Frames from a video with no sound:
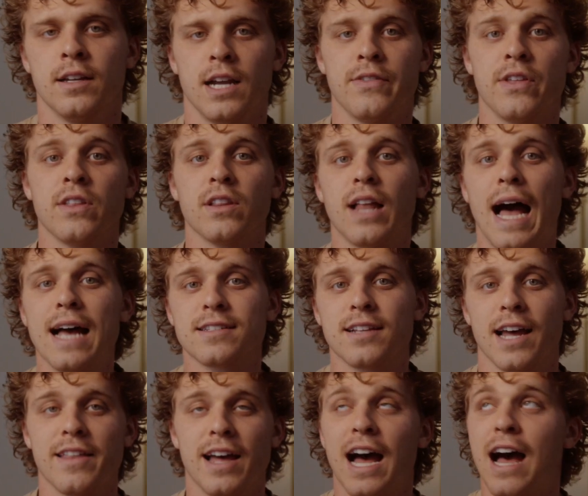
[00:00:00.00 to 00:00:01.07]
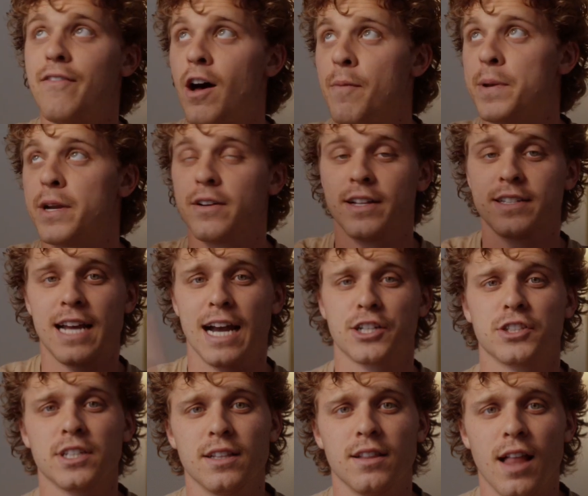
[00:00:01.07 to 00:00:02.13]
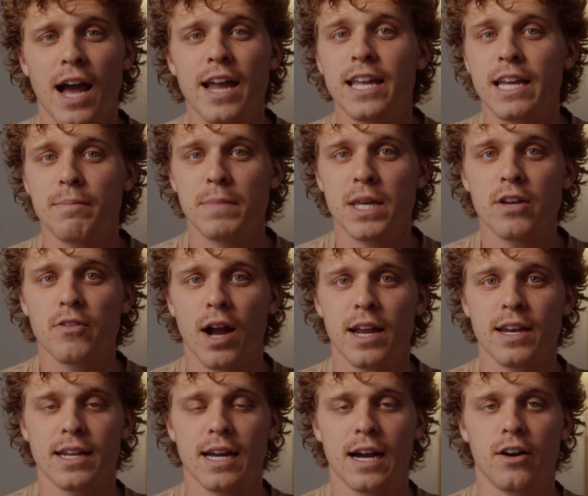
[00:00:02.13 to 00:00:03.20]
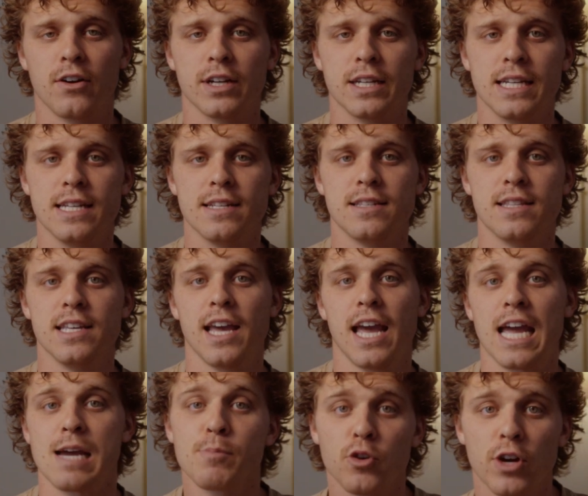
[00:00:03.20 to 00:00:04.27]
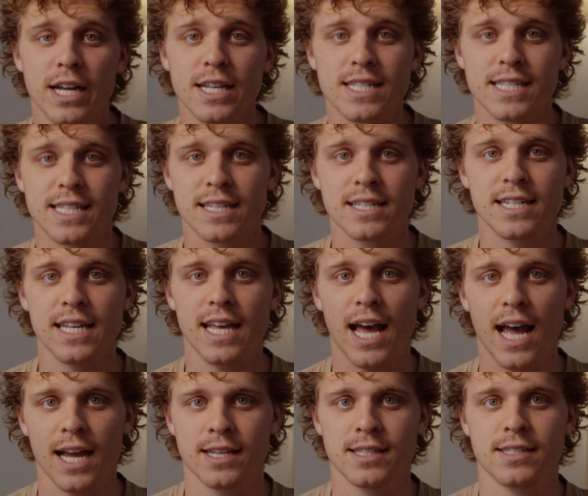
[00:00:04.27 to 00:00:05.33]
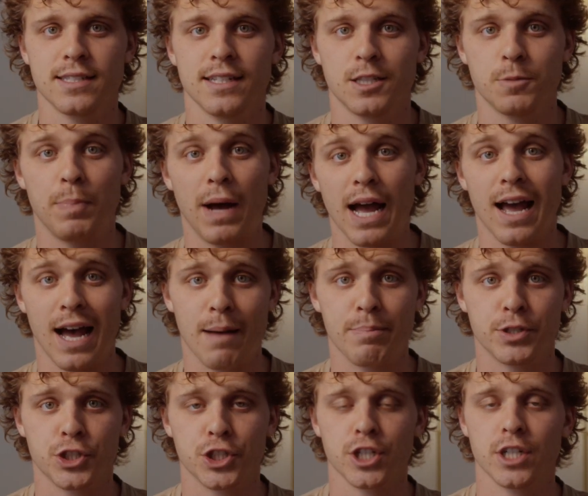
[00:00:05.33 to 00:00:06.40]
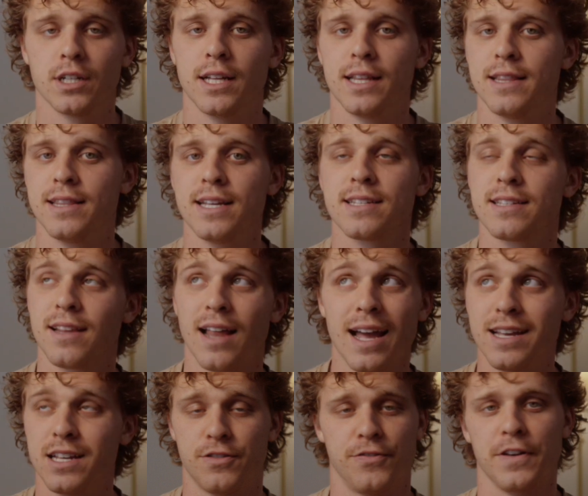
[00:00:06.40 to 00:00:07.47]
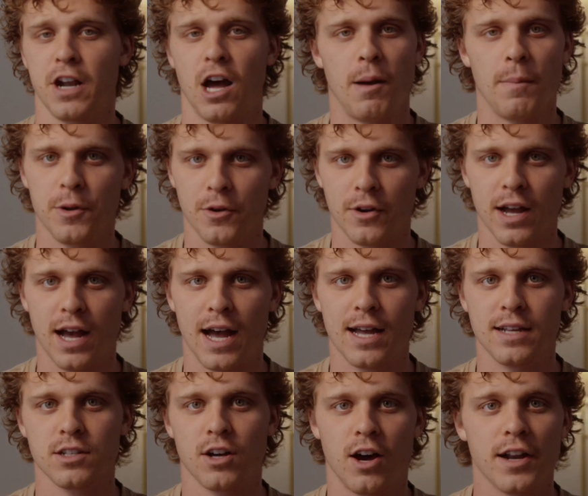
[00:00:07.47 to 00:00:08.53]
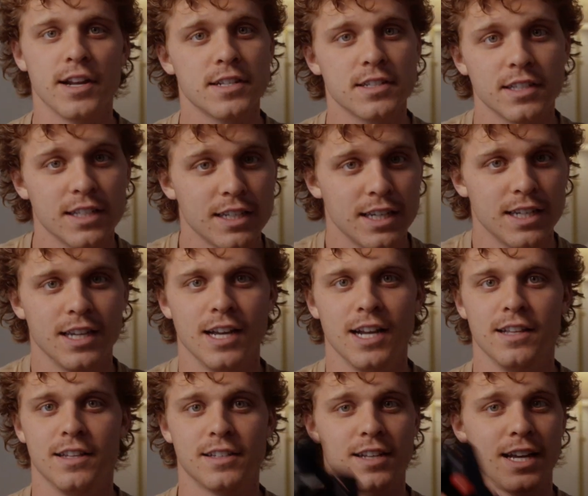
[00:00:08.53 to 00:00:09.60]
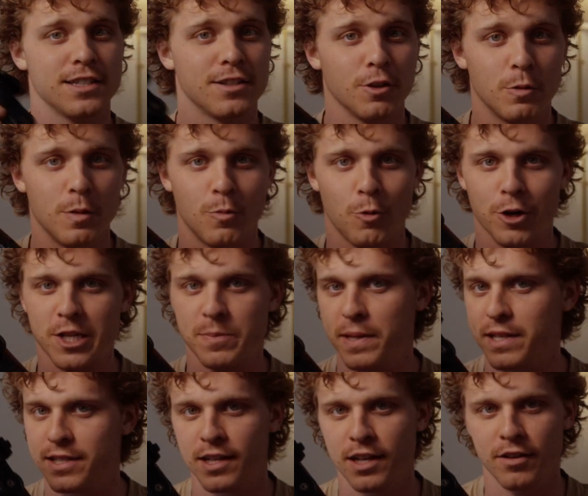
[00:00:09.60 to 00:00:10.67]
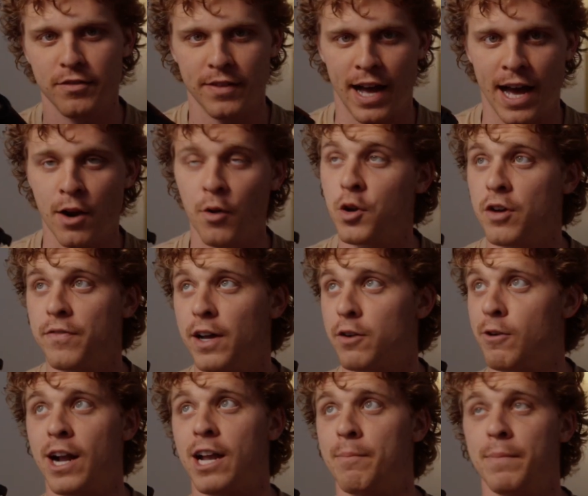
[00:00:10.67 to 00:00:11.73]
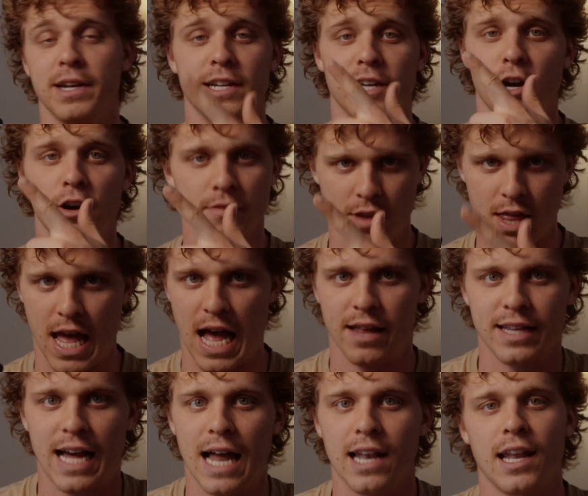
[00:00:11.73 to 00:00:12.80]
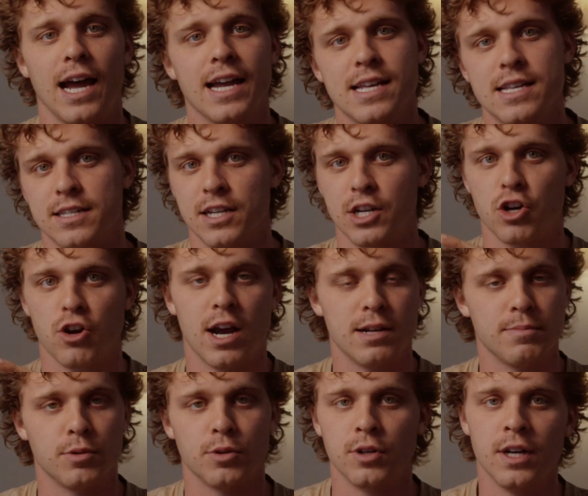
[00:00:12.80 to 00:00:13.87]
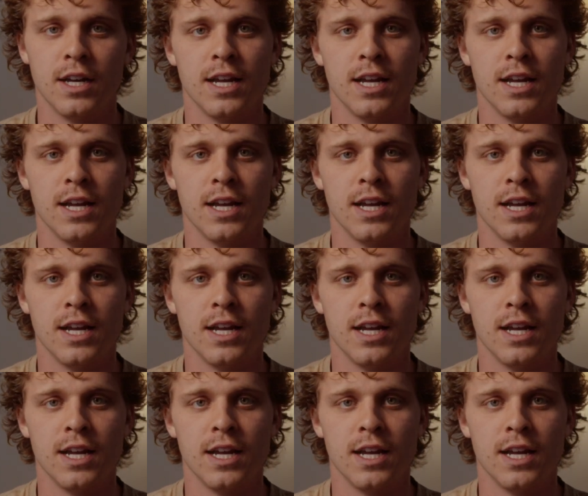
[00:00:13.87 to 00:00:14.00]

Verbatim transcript: And then the last light that I have up here that's actually lighting me right now is the Amaran 60X. It's by Aputure. This light is phenomenal, guys. Honestly, this light's a little bit more expensive. I don't know if I'd recommend it over that. That light is incredible.